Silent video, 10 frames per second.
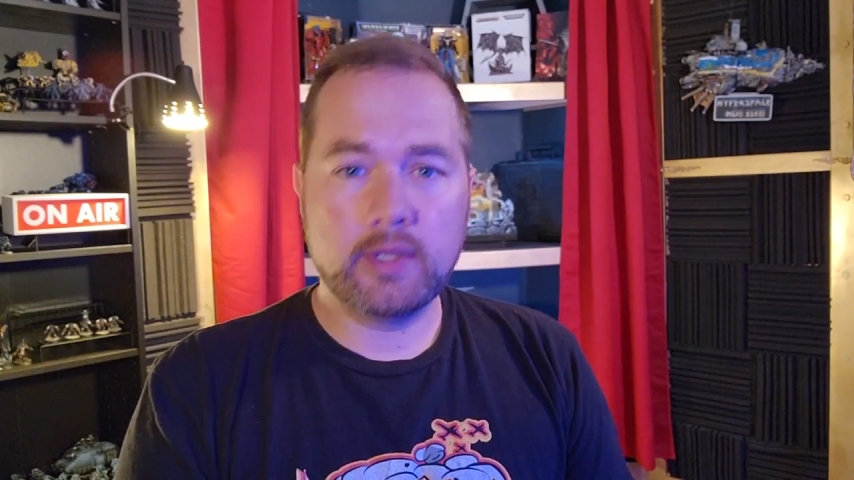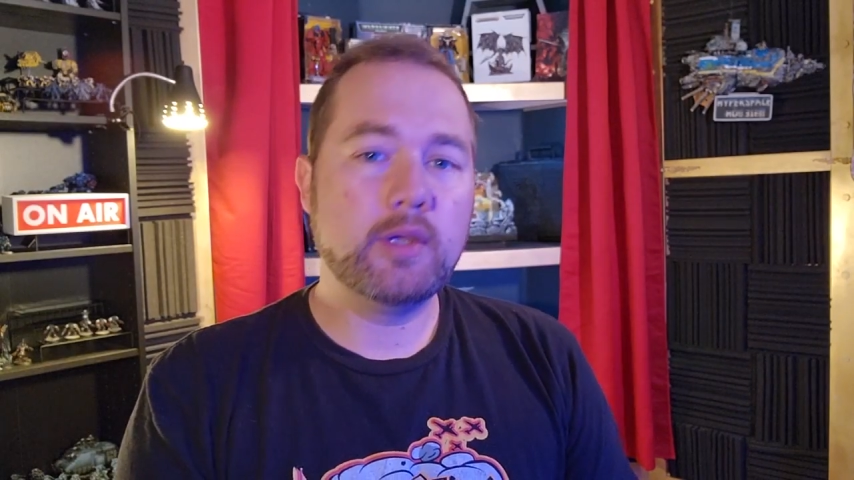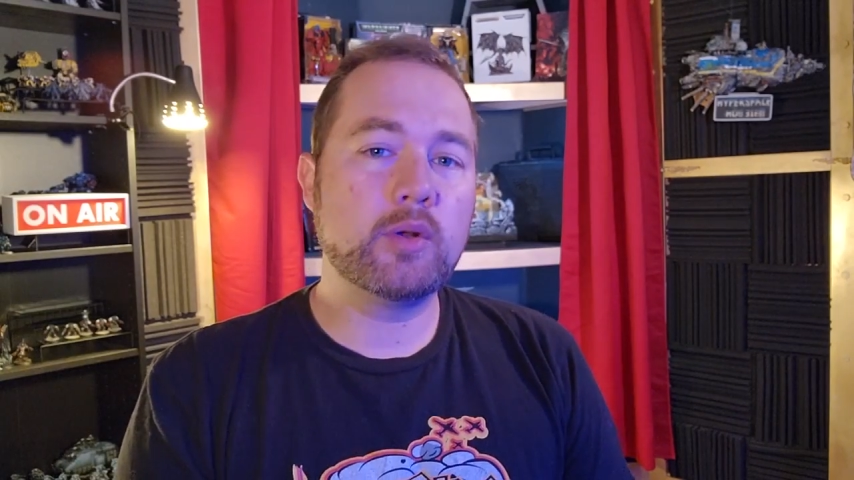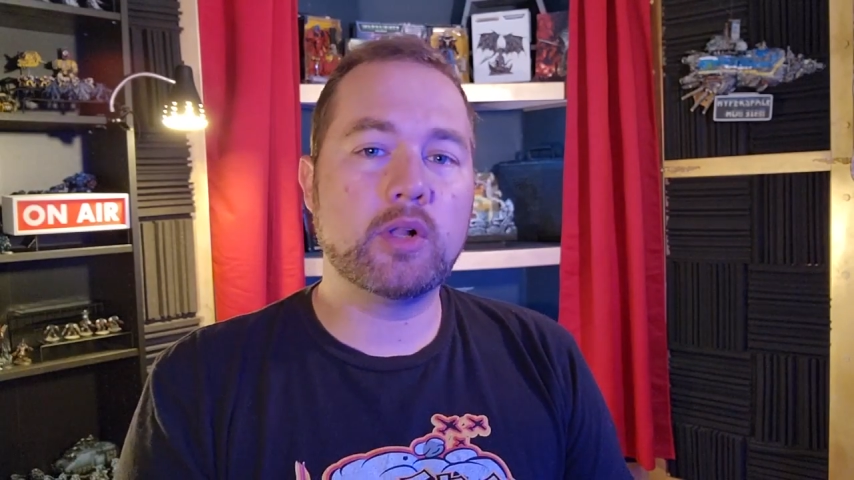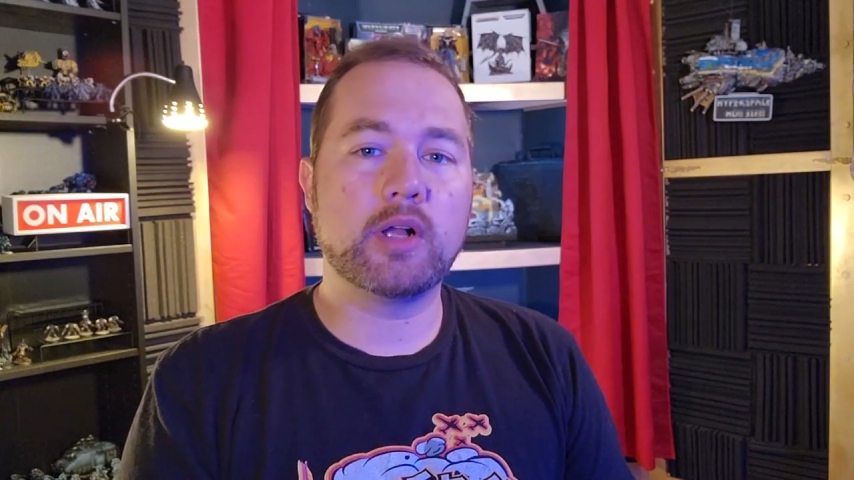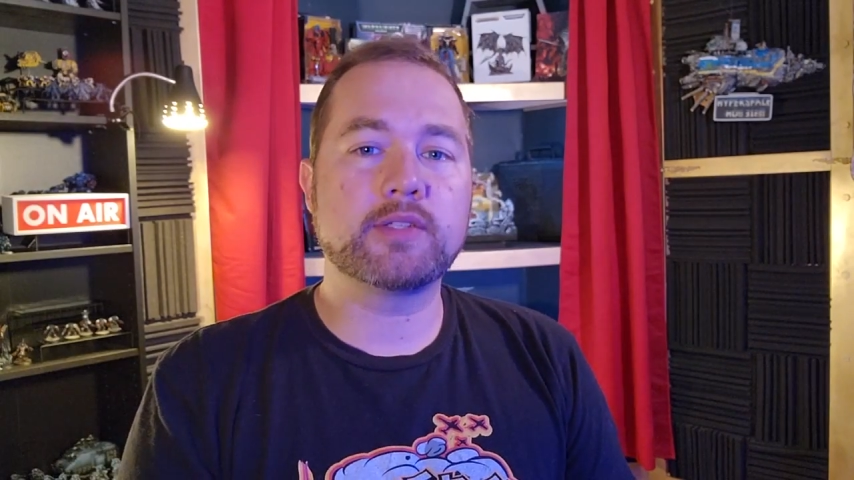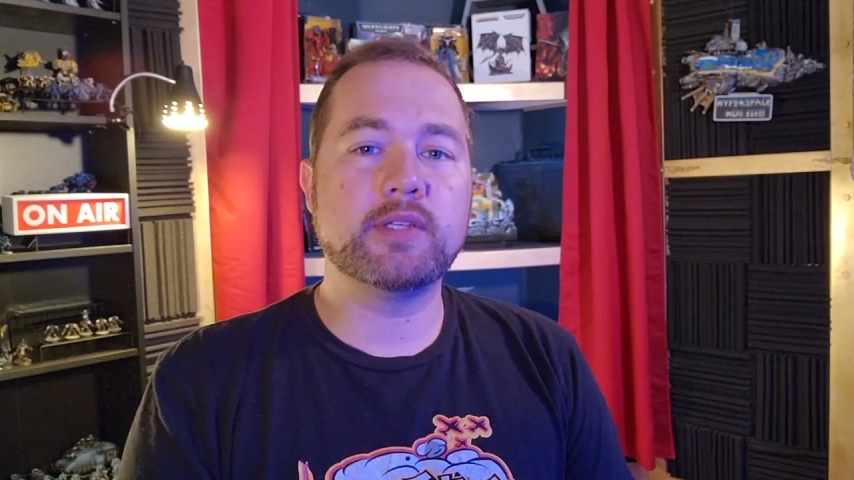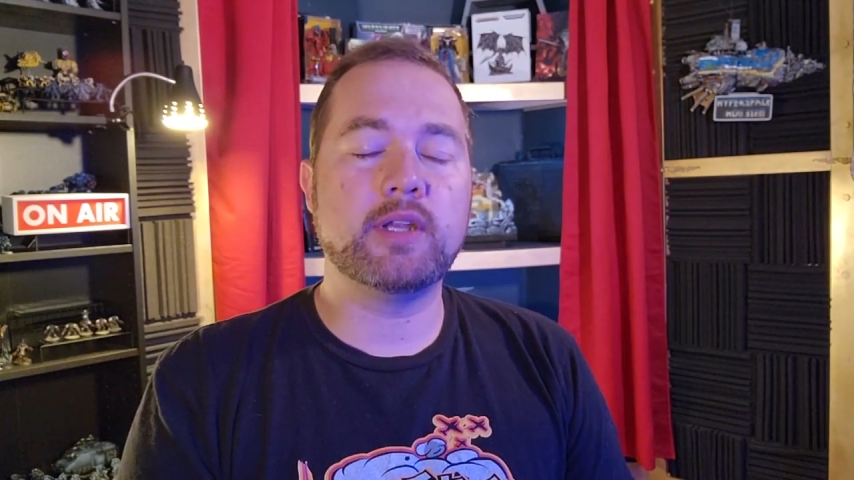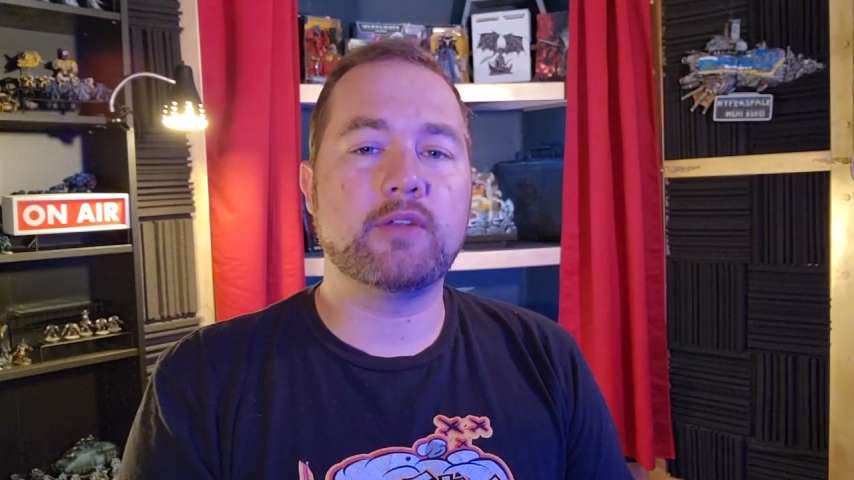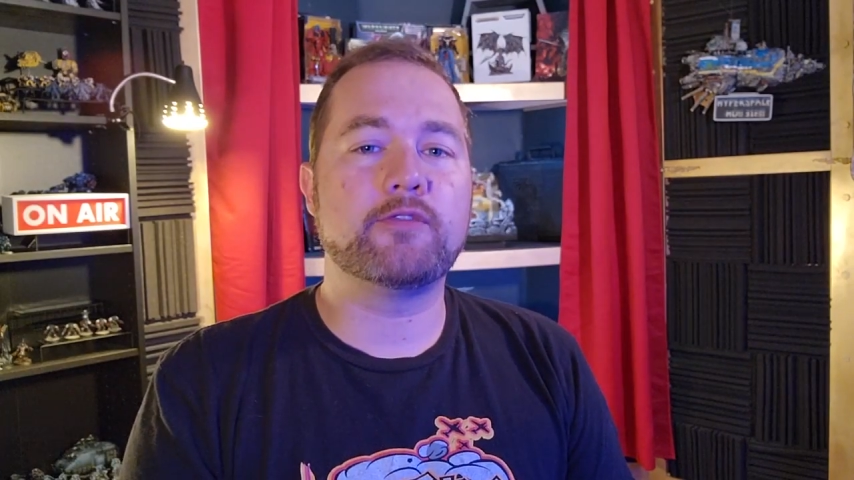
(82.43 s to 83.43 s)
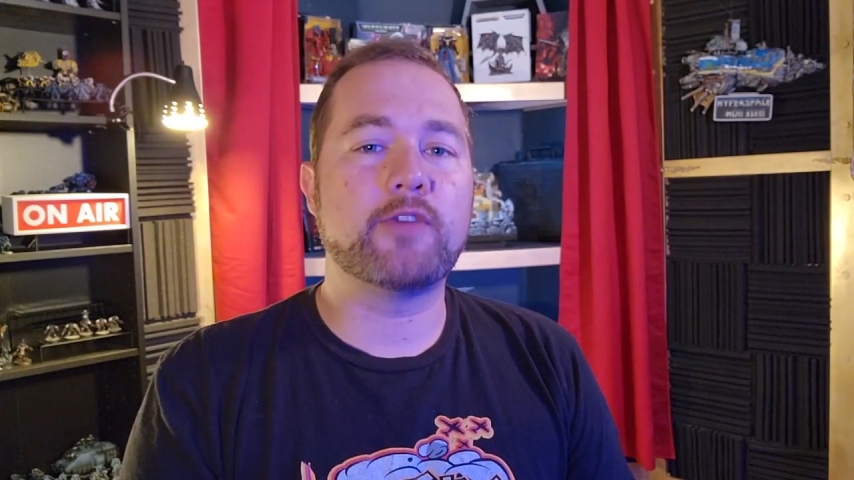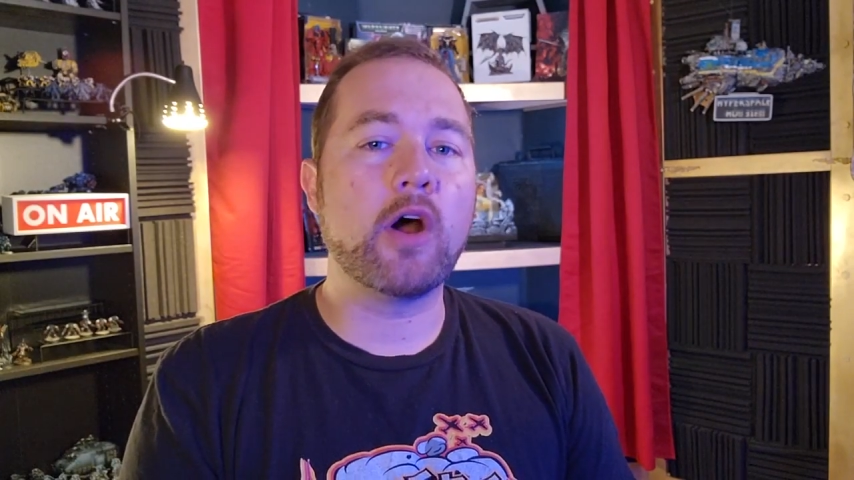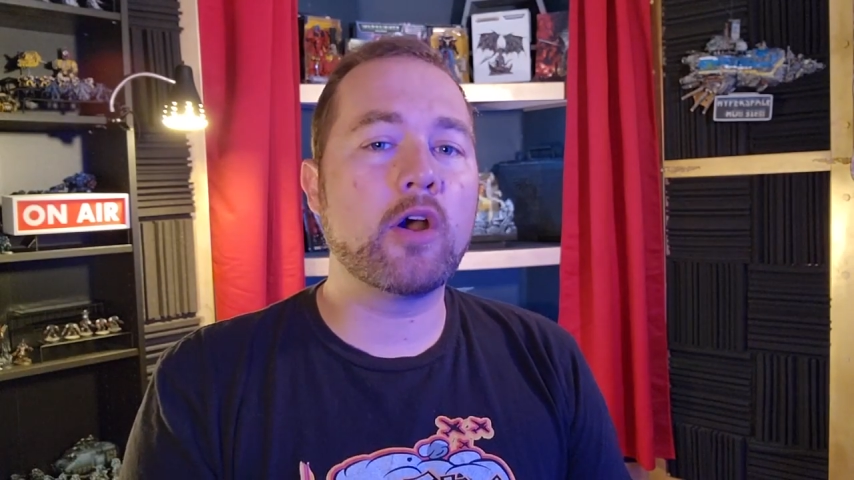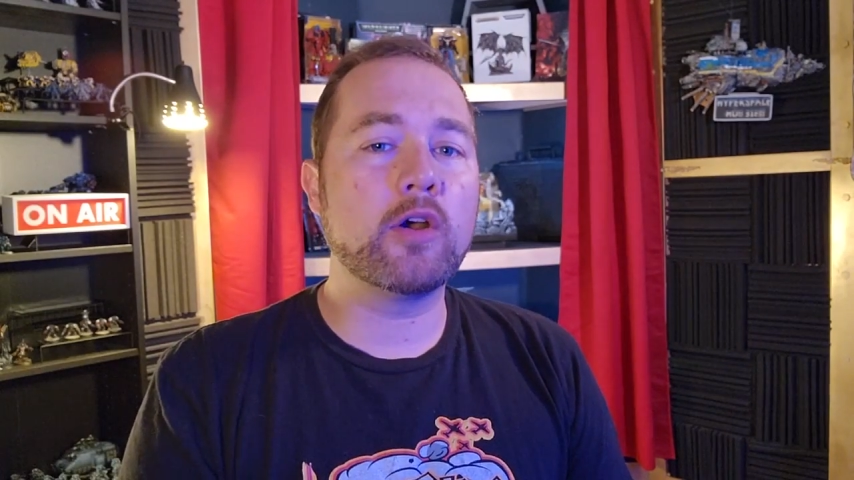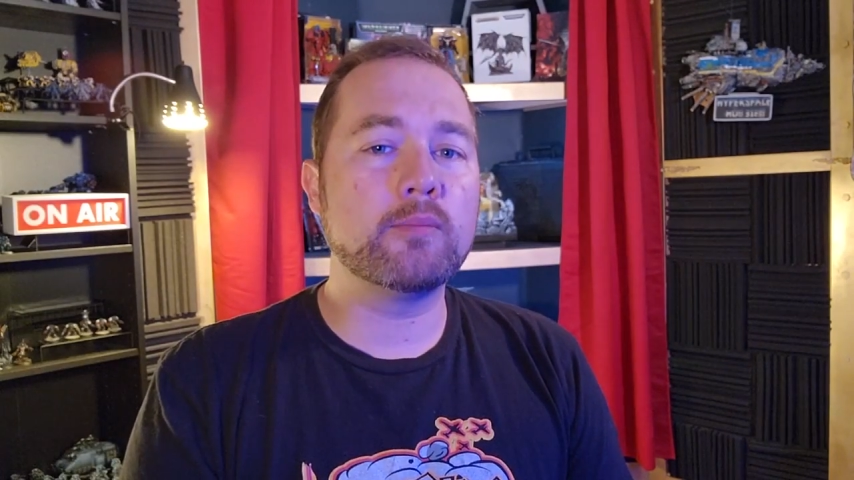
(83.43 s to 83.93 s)
who clocks in at
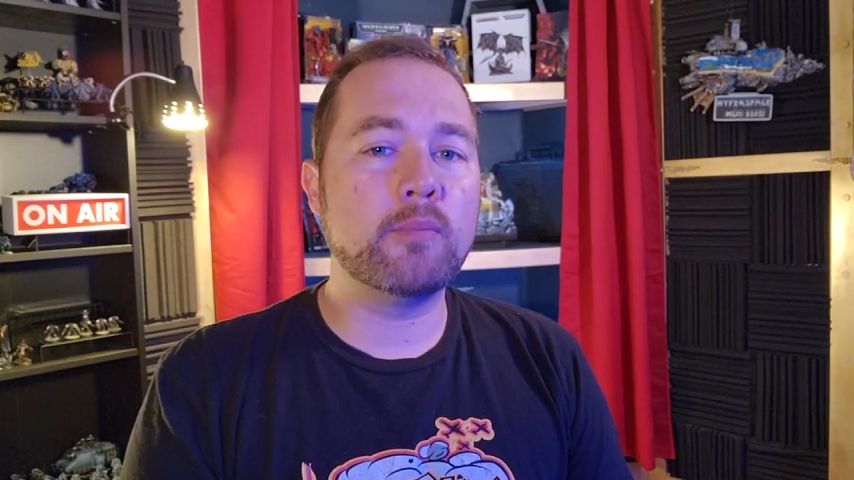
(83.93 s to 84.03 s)
far